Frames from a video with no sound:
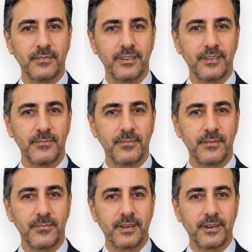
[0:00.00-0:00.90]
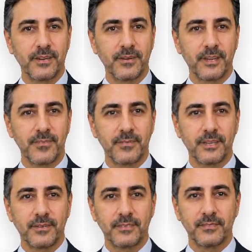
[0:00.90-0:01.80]
If it missed something you consider
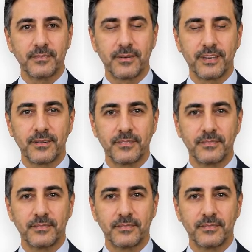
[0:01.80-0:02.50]
important, add it.